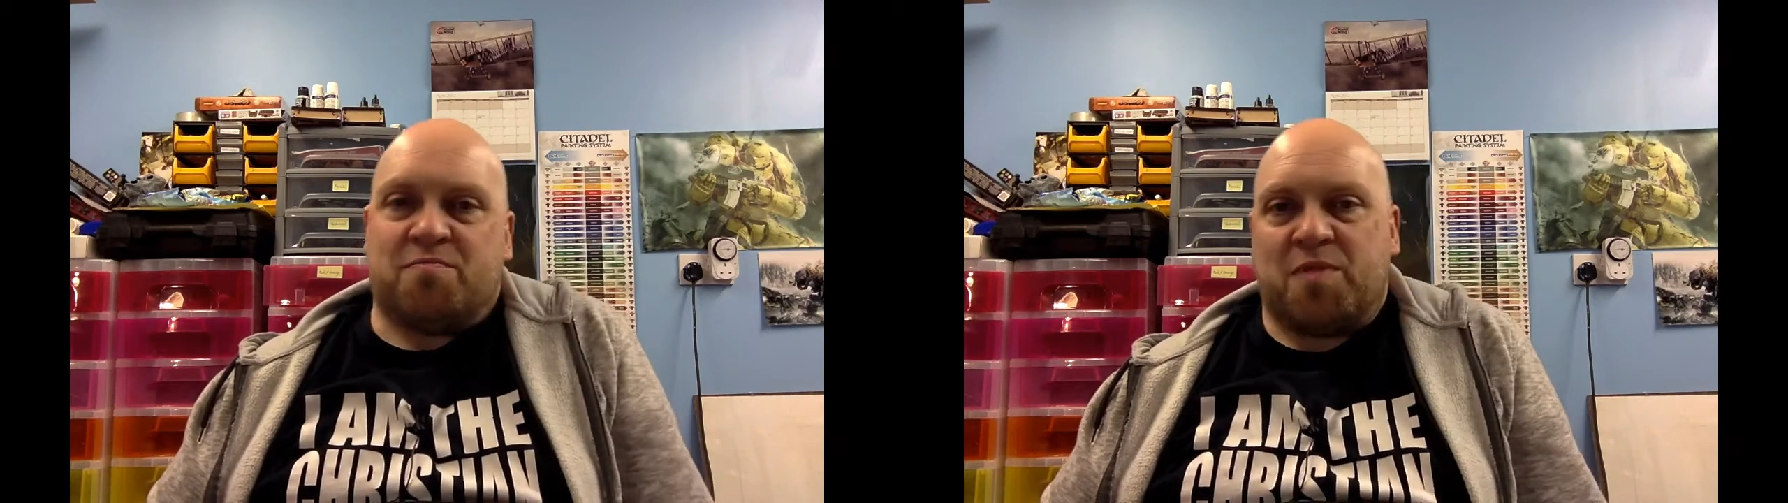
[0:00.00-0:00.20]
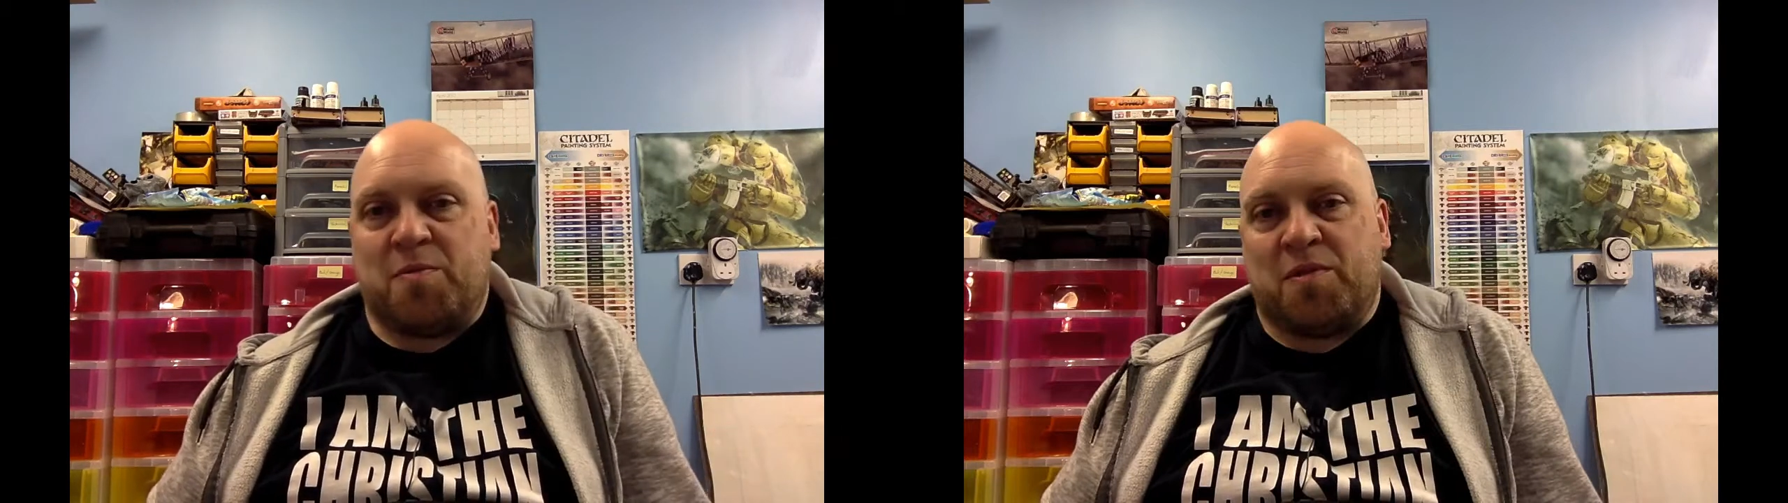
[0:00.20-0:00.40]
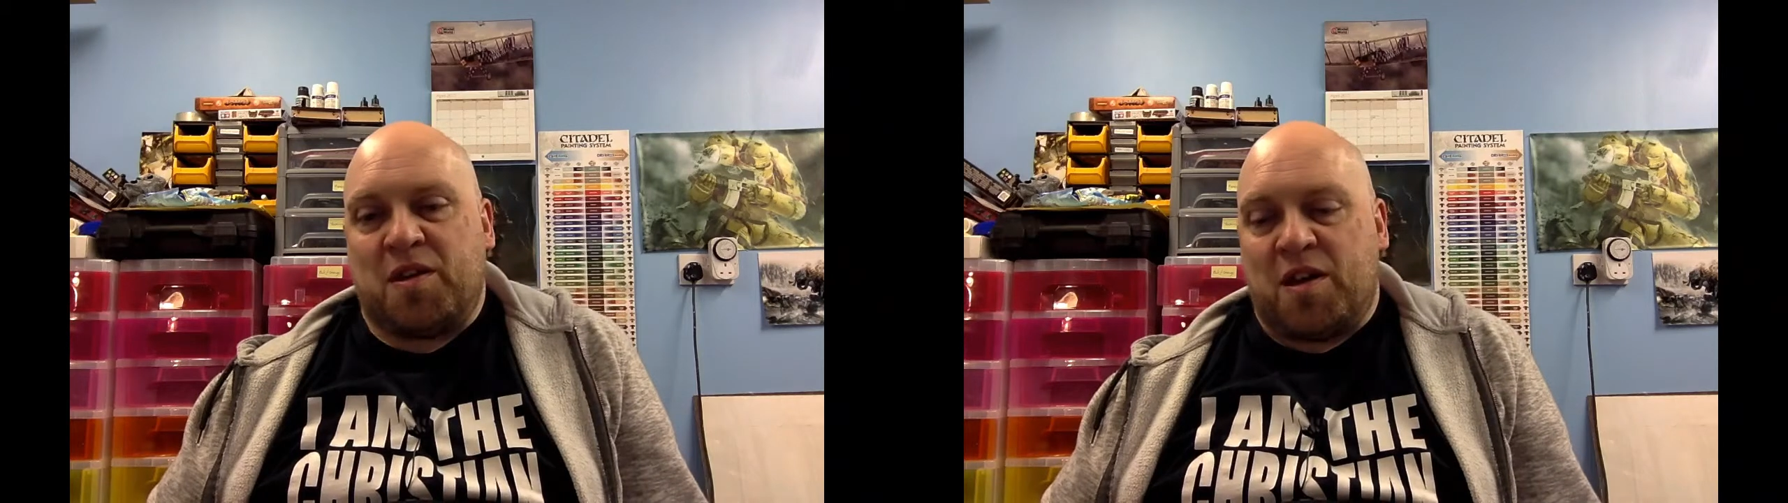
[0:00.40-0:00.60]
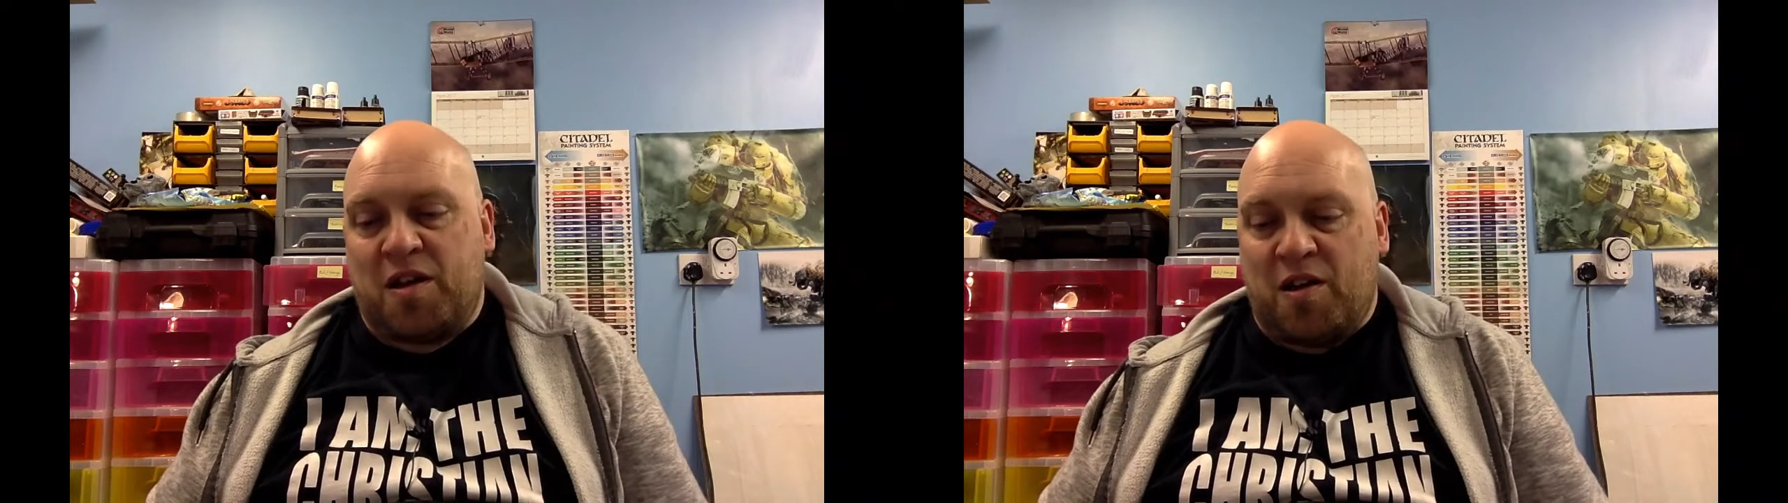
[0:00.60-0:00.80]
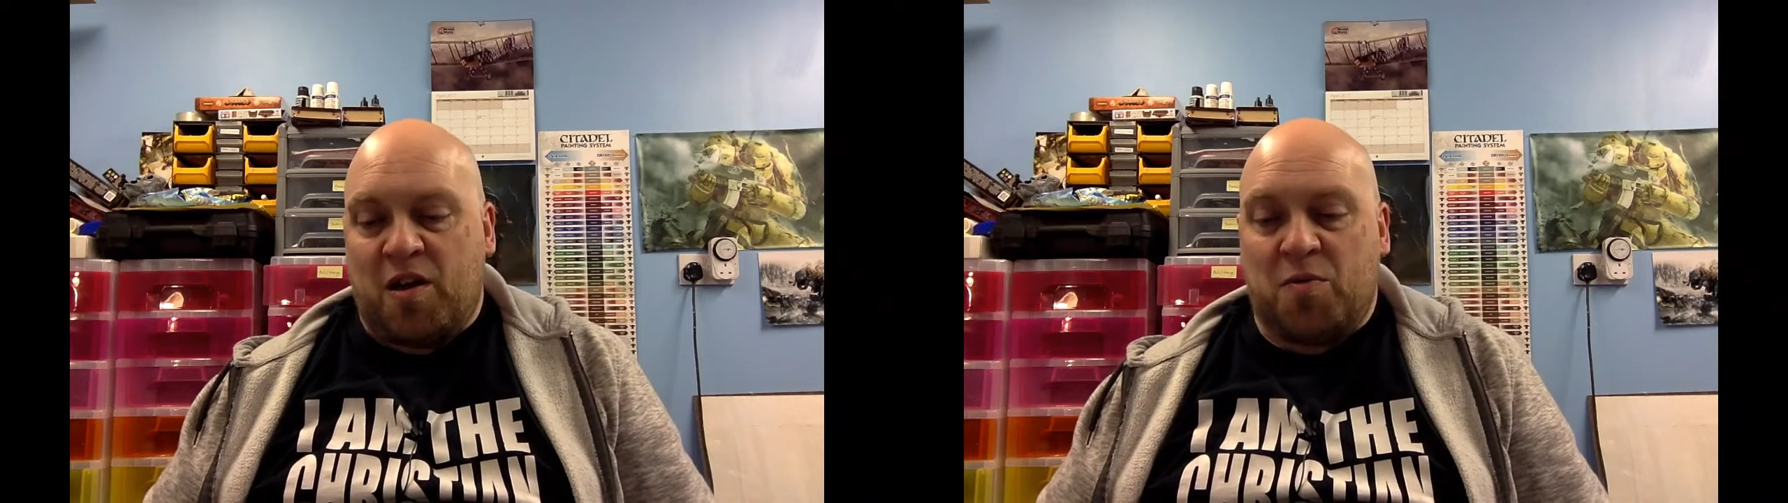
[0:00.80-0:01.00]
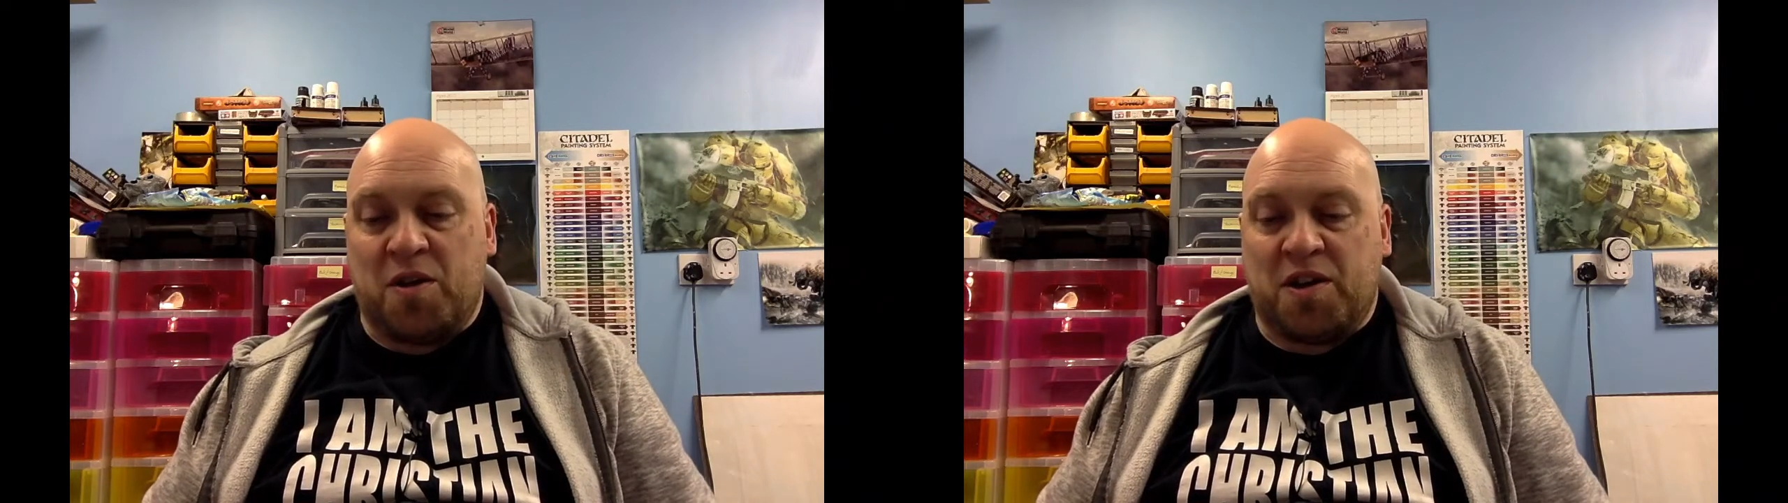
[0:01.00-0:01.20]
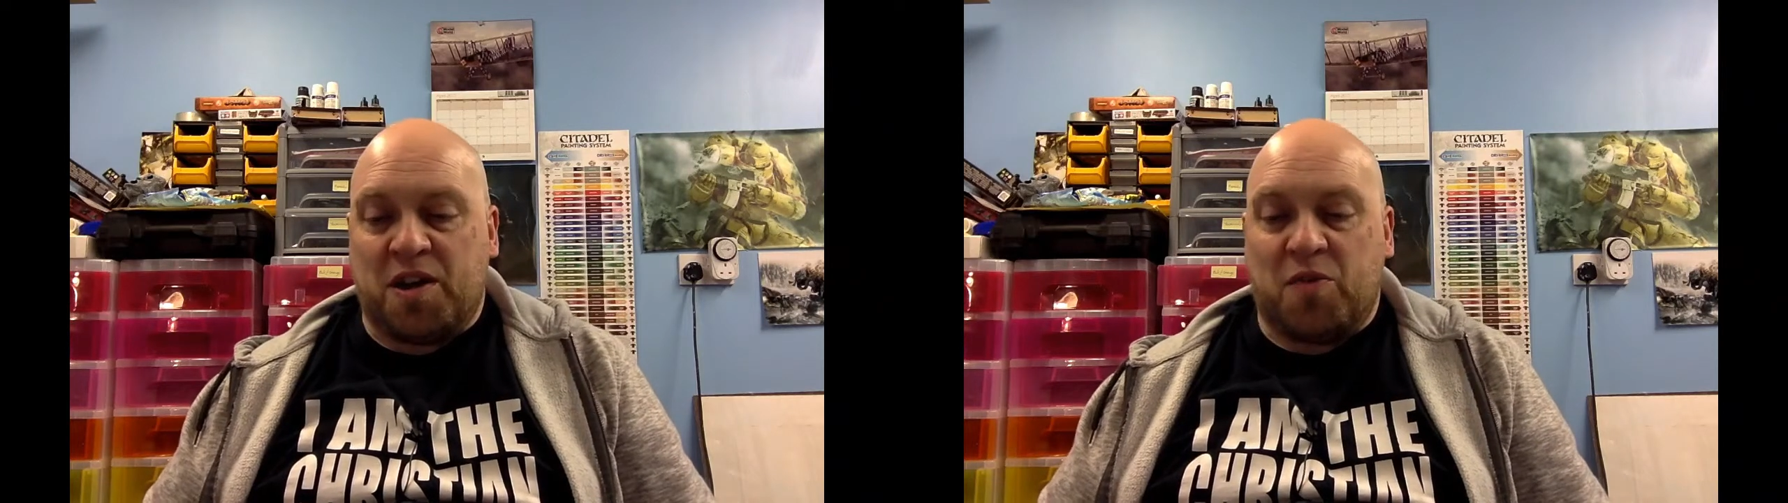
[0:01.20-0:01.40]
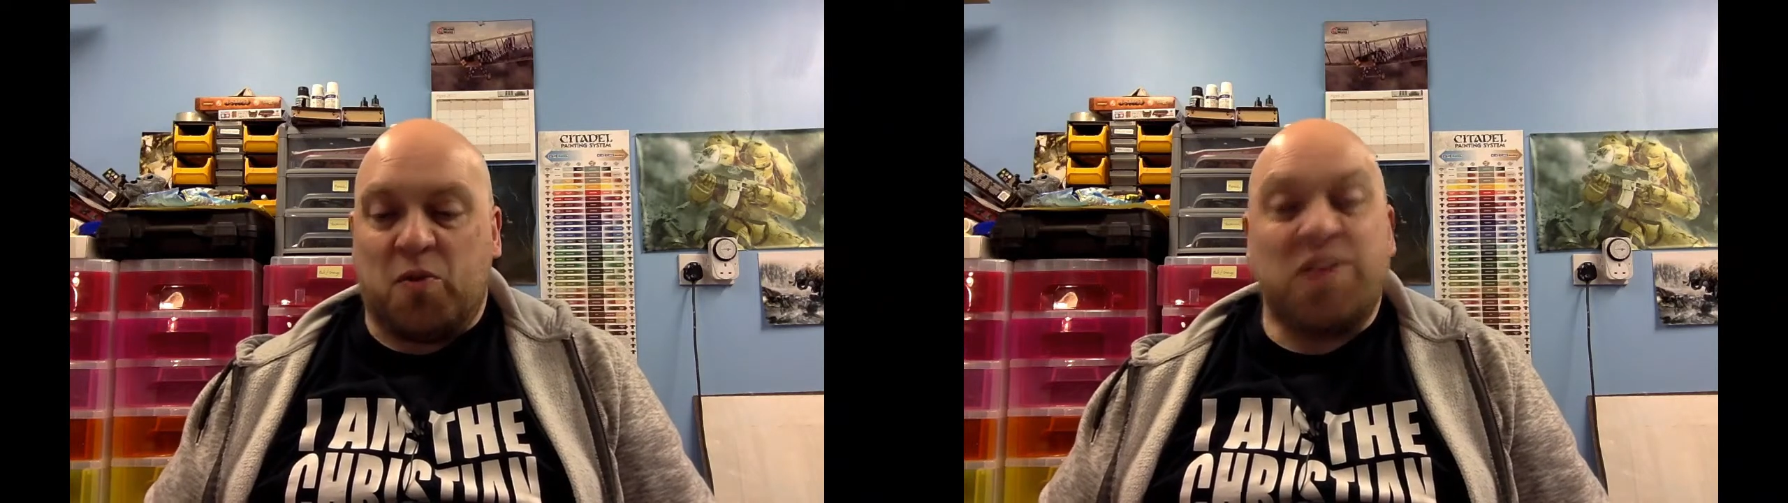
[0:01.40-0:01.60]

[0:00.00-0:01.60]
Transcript: people that are working